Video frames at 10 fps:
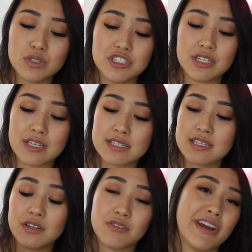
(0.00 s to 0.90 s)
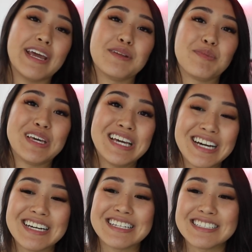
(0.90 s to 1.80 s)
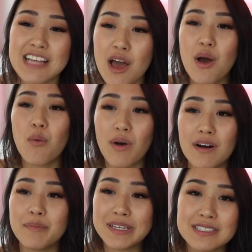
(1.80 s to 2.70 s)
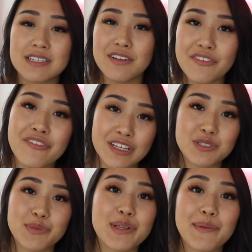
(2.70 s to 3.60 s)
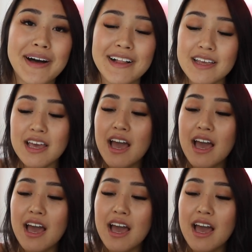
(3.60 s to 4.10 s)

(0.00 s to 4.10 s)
which is great because it fits really well.